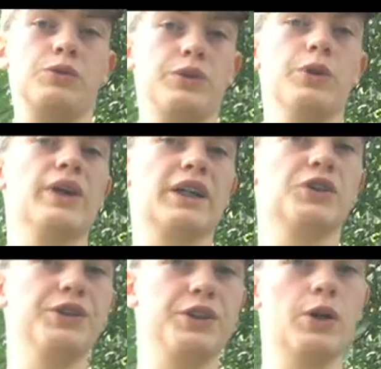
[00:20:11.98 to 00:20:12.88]
don't
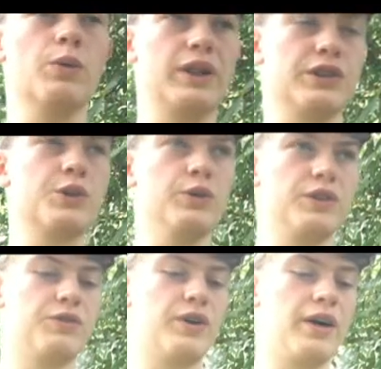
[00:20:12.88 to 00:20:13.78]
actually know when it's going to
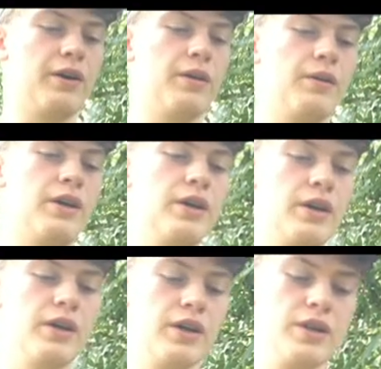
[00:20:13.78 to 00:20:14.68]
fire.
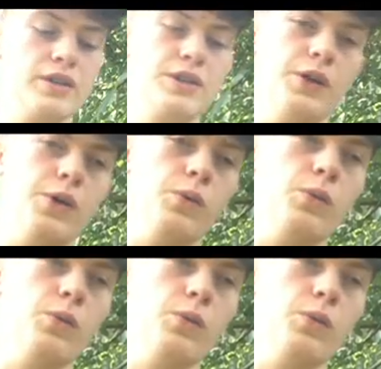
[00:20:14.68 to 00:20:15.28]
So